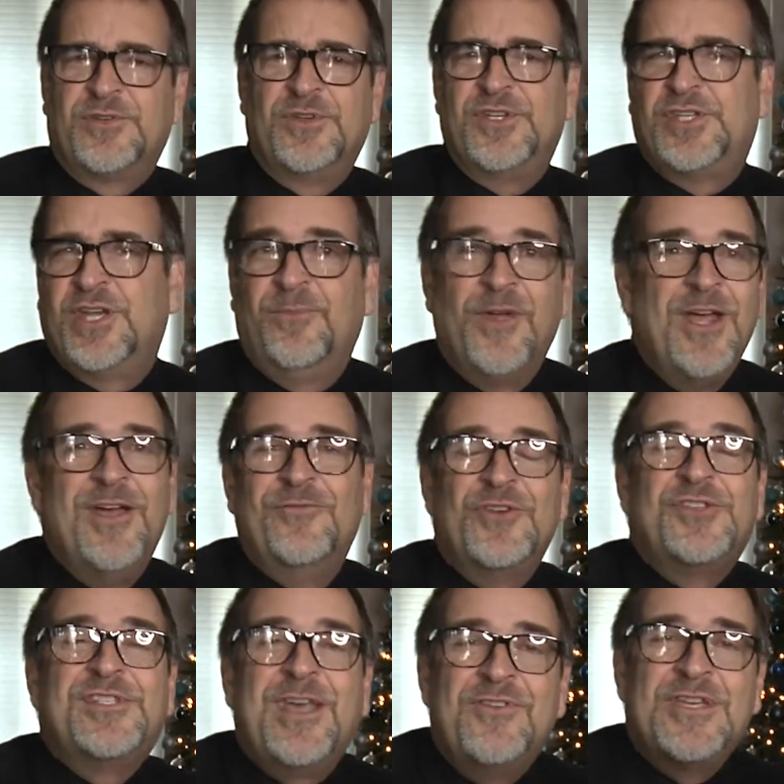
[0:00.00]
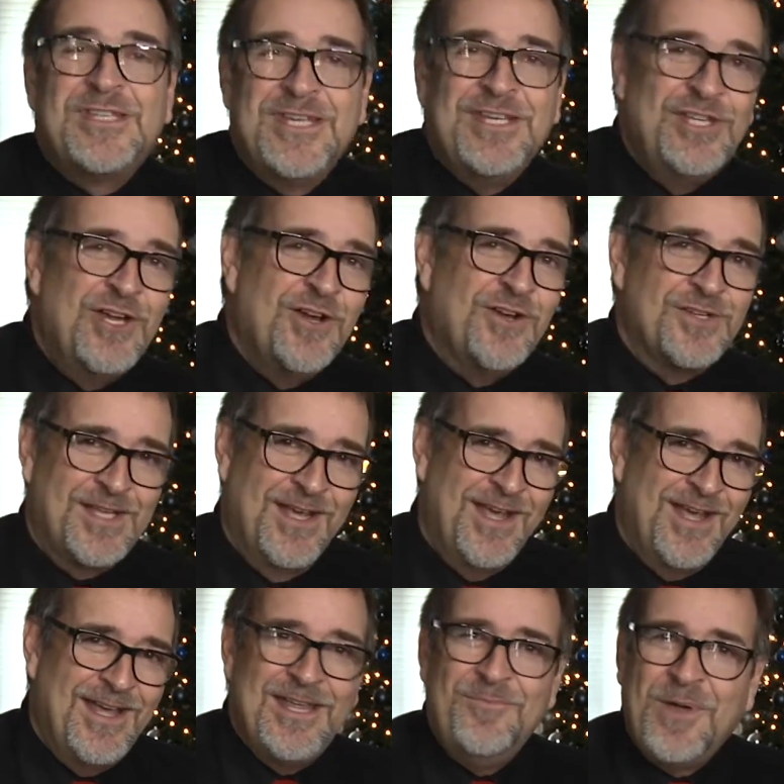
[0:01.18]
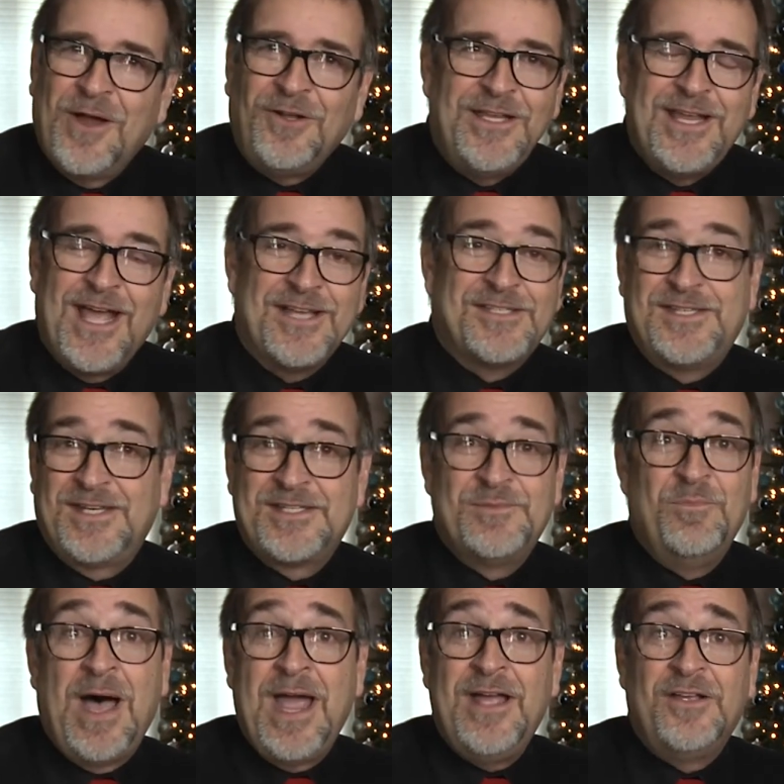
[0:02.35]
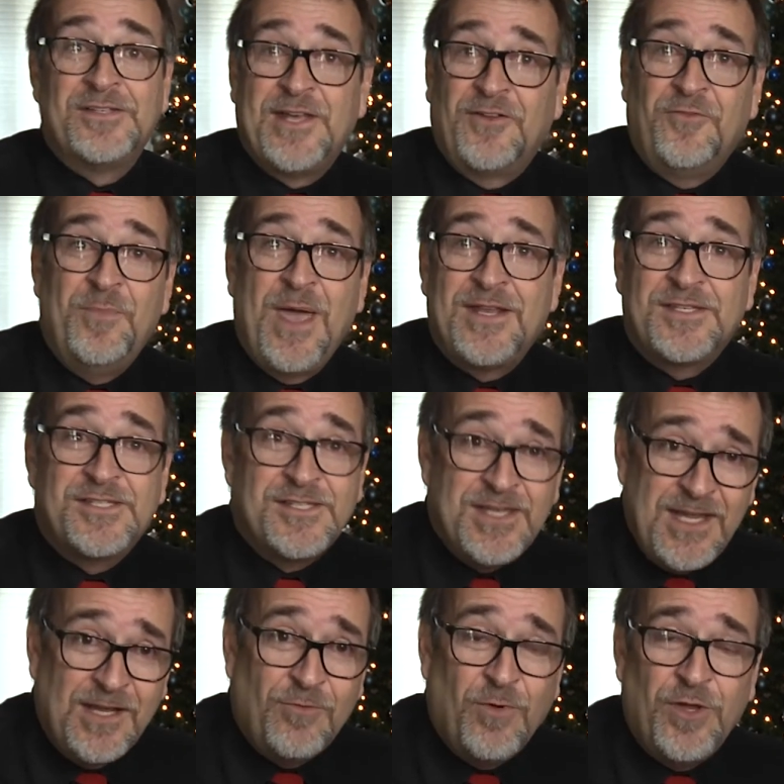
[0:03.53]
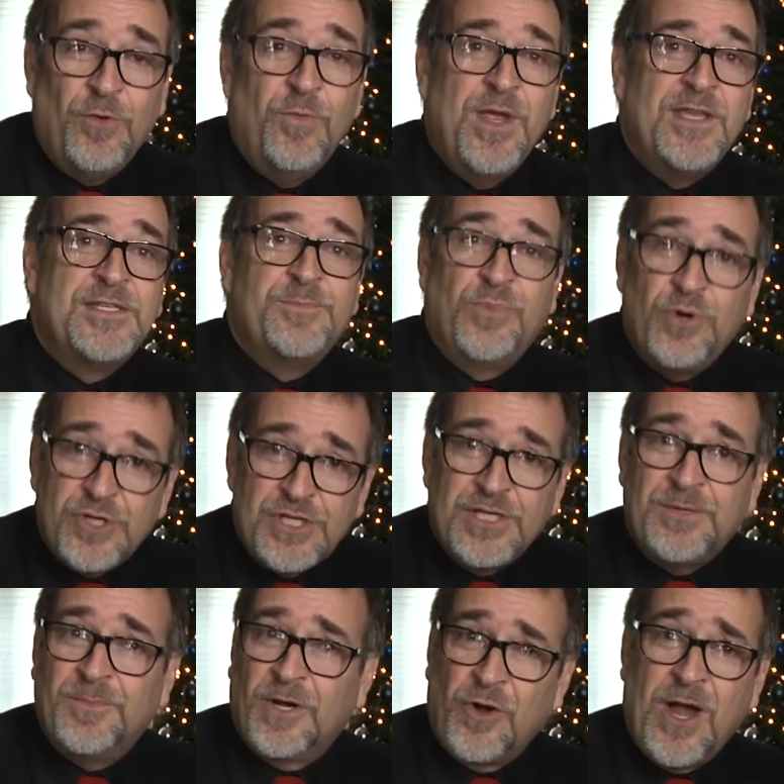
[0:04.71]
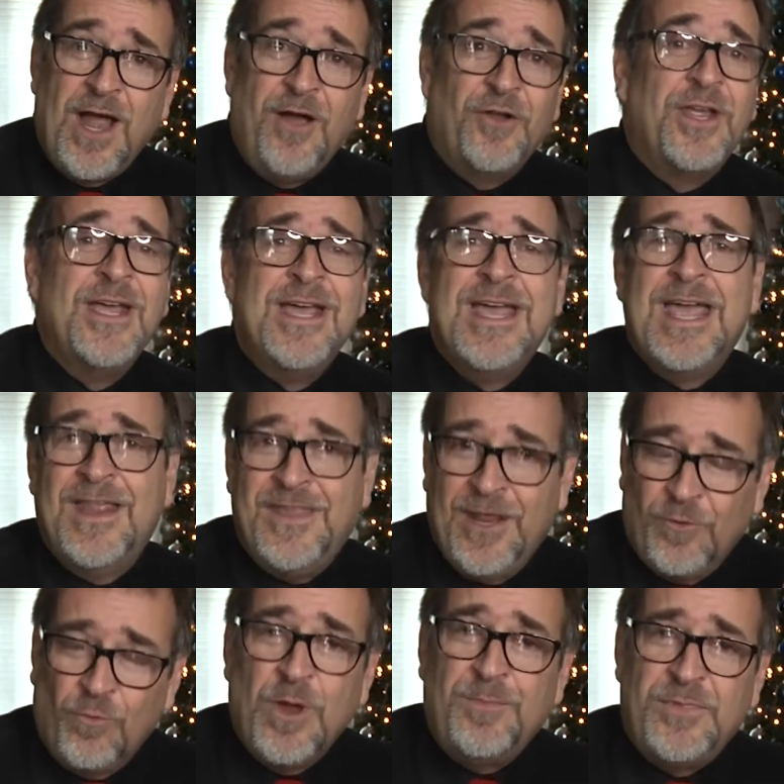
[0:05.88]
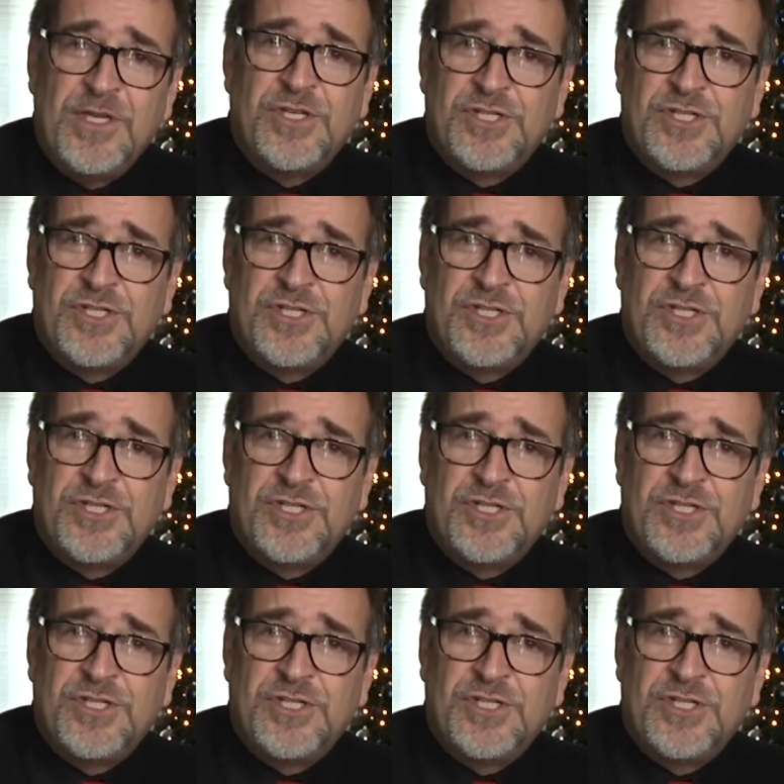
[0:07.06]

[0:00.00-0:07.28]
tree ship for 17 years. He barely got 6 miles out of Manistique when the winds pushed him aground and then ripped his